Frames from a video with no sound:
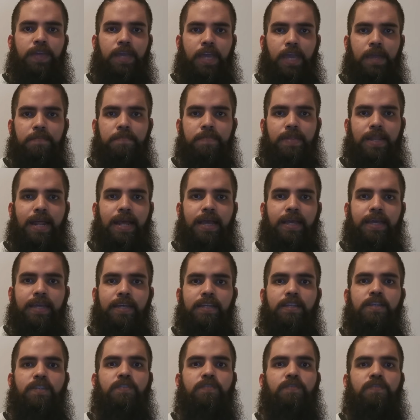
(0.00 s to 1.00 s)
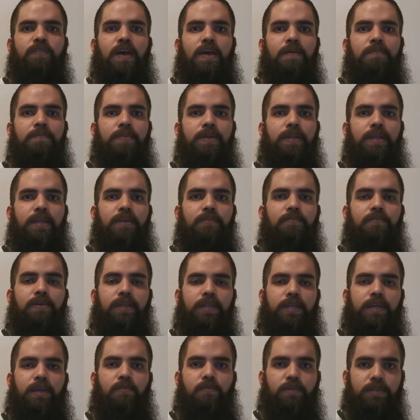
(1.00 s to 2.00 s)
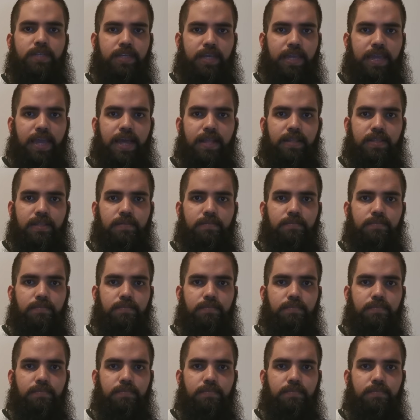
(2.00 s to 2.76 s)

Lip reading: of him and his family when he was a kid,